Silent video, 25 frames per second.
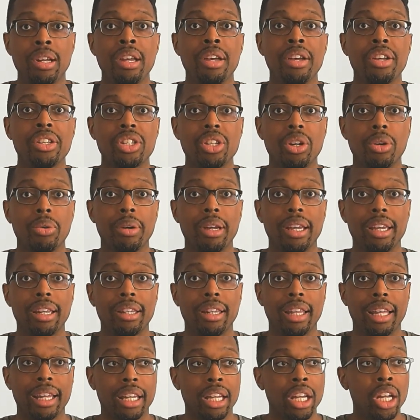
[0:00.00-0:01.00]
So it
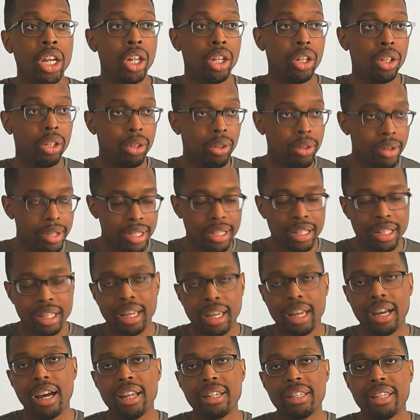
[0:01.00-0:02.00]
like looks at the
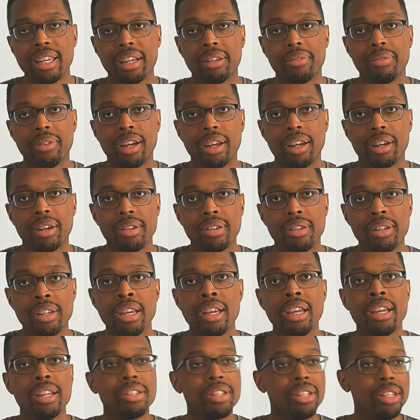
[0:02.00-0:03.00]
contact record,
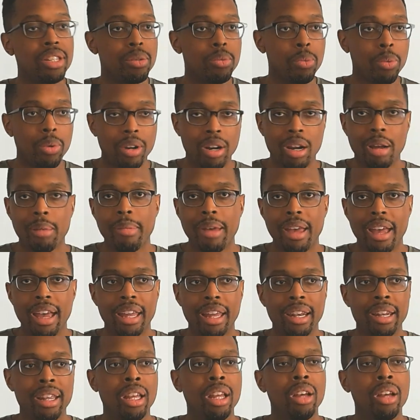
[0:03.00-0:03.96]
sees where I'm at,